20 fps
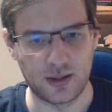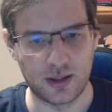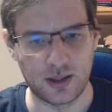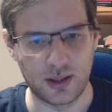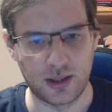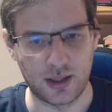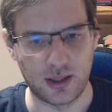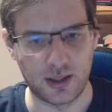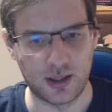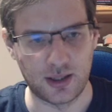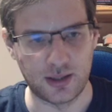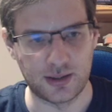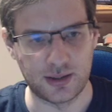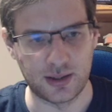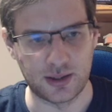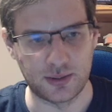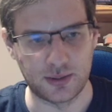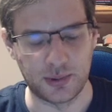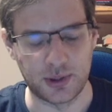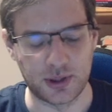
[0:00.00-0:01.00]
king
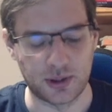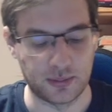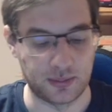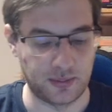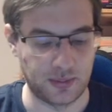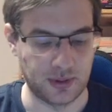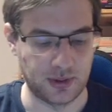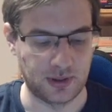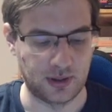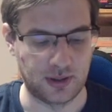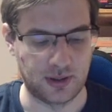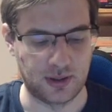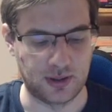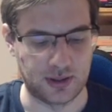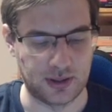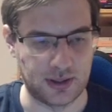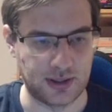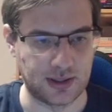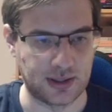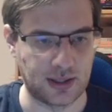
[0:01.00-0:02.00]
e6, bishop
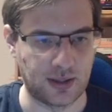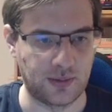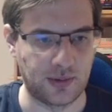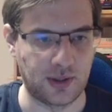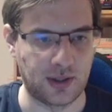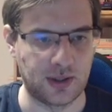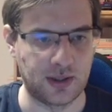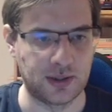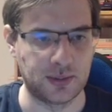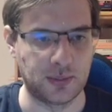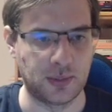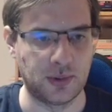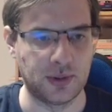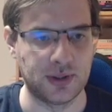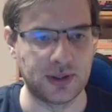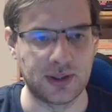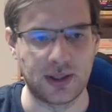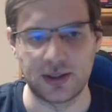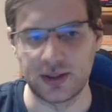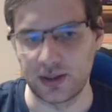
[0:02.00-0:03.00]
c7, and this pawn
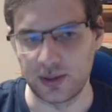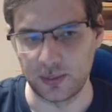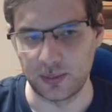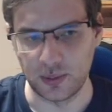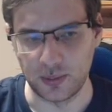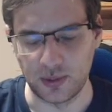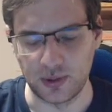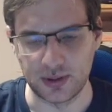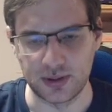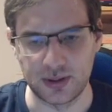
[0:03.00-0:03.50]
is unstoppable.